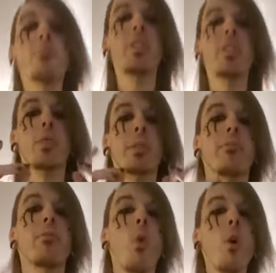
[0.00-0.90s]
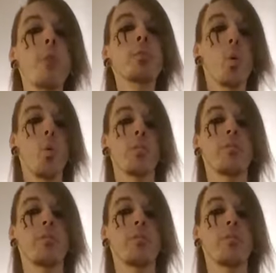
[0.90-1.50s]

be reformed or